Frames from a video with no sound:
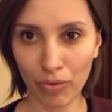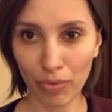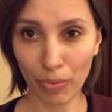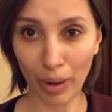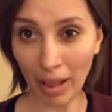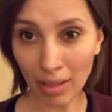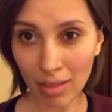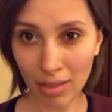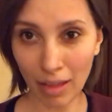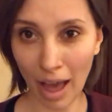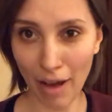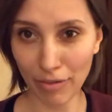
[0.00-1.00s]
with
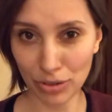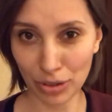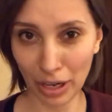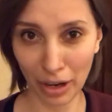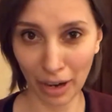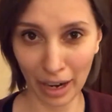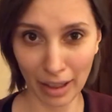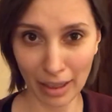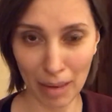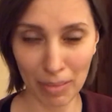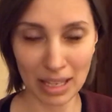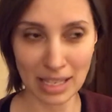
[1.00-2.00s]
after hearing
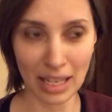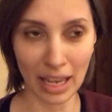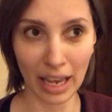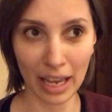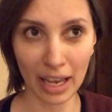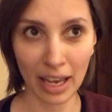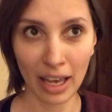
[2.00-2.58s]
them is like,